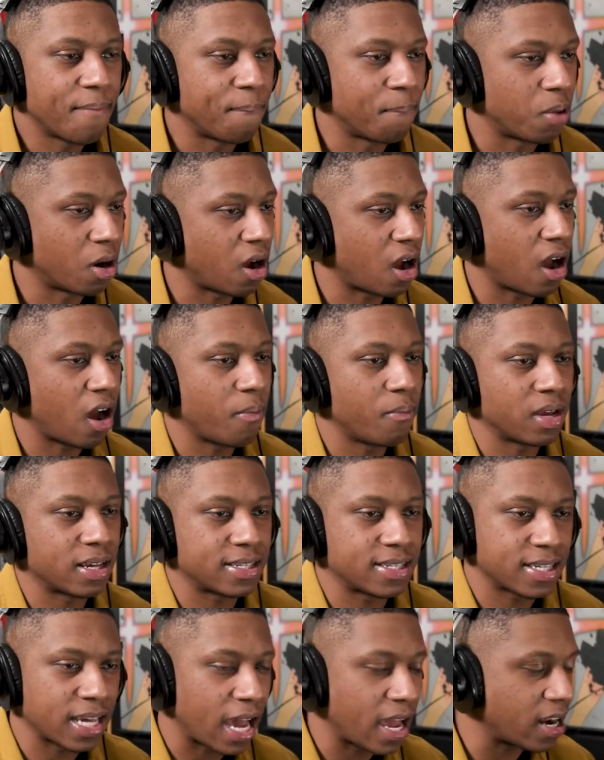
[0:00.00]
Bro, I'm
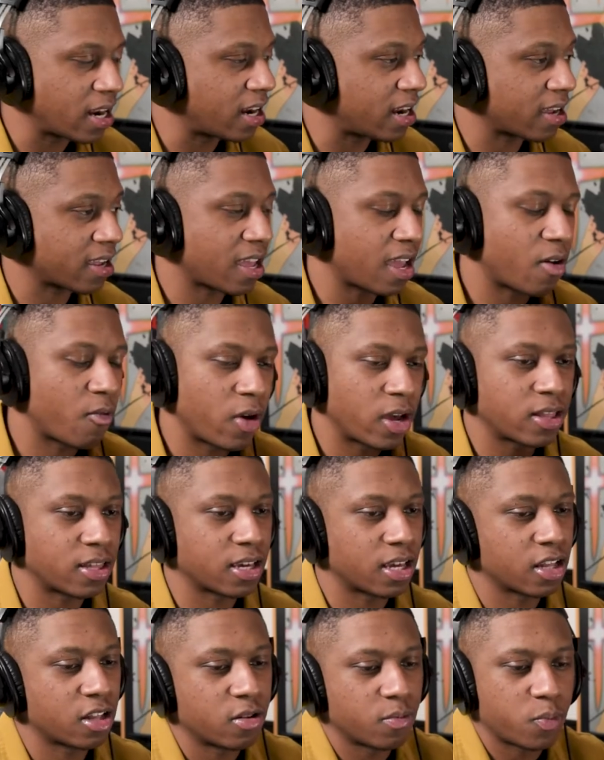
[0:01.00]
excited. I can't wait
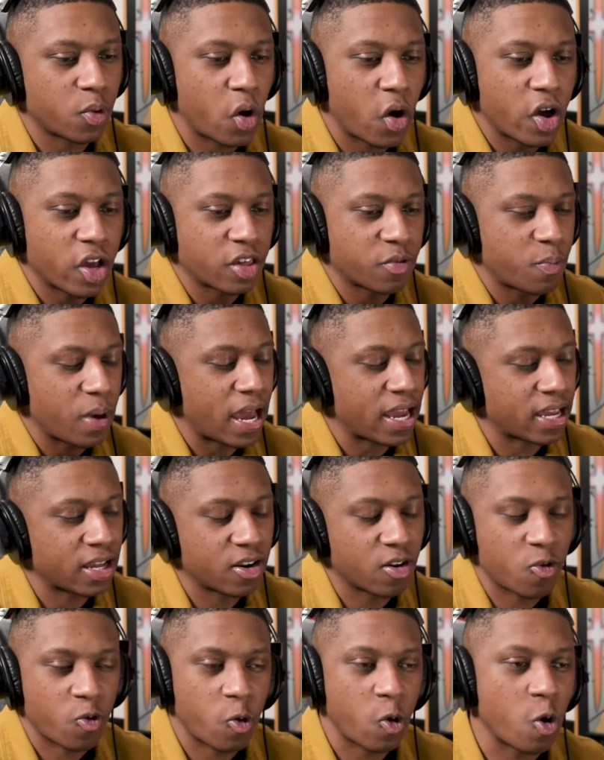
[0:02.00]
to get the boys back
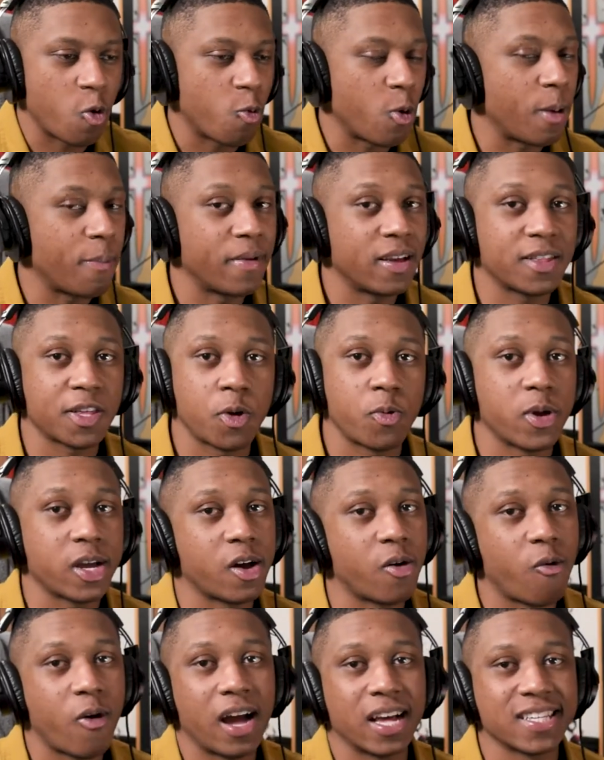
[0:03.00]
in the room with me so we
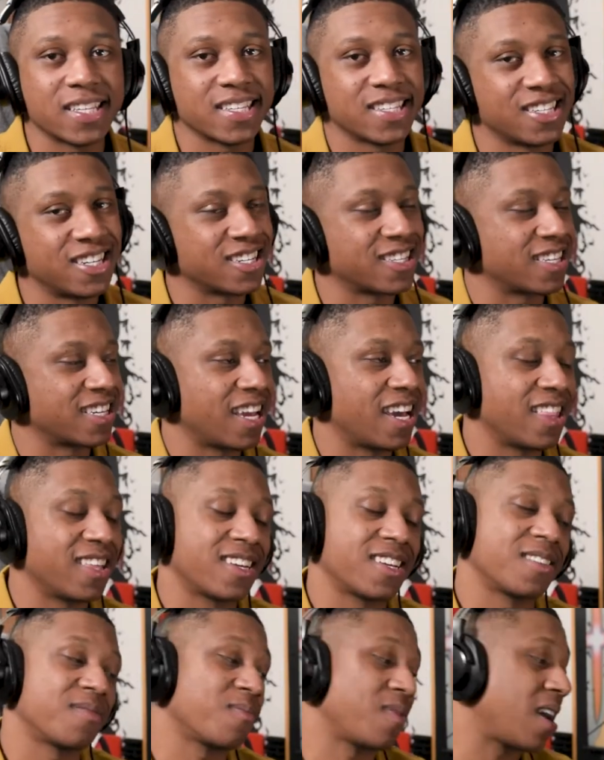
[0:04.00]
can watch this junk together.
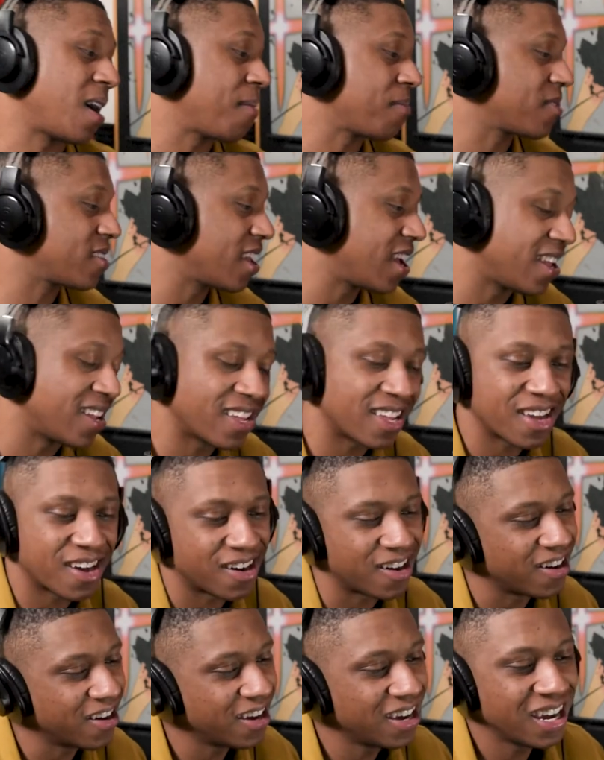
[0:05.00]
Cause man, I'm telling
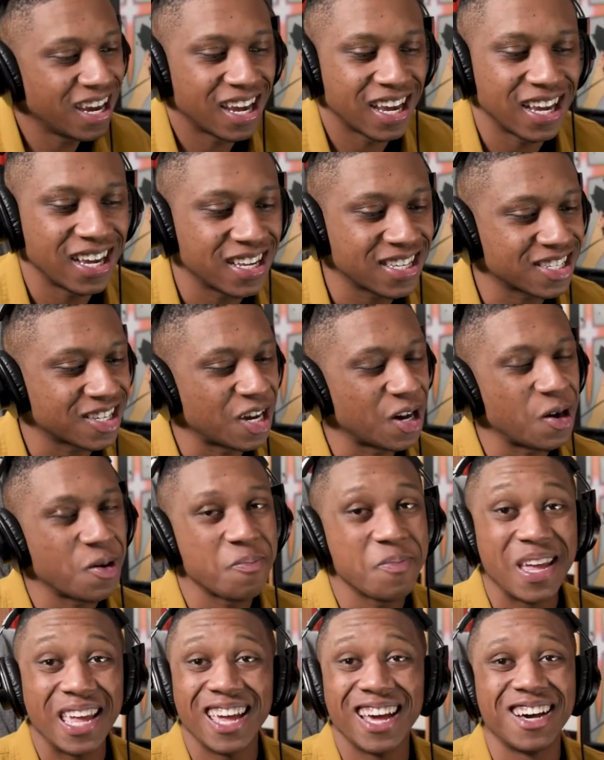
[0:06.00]
y'all, it's
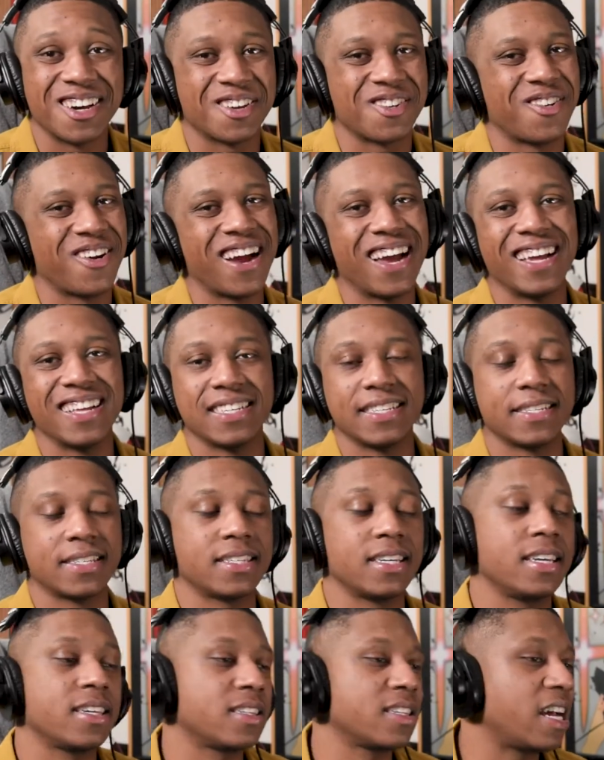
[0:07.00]
gonna be a crazy
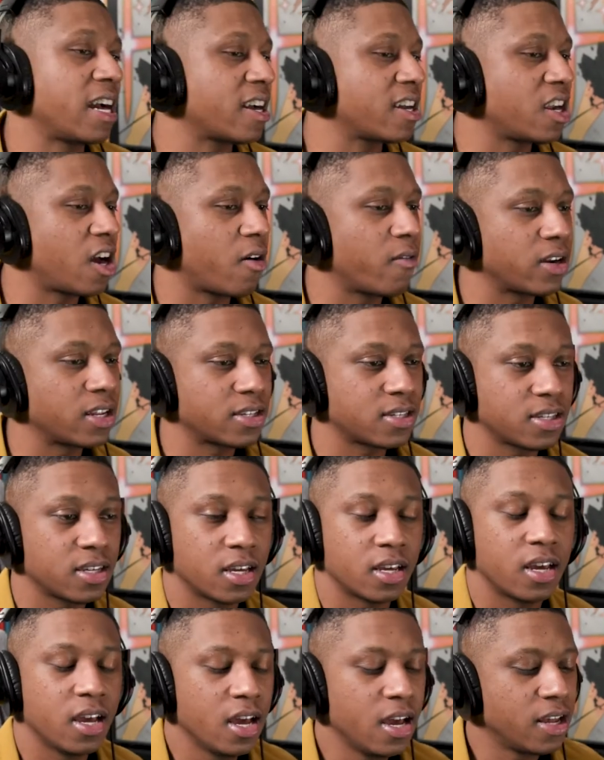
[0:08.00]
season. I can already
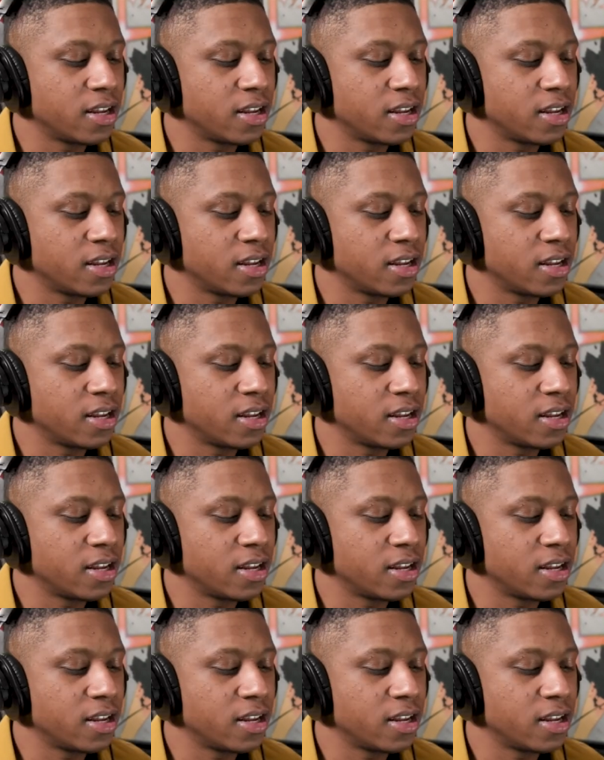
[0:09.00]
see it.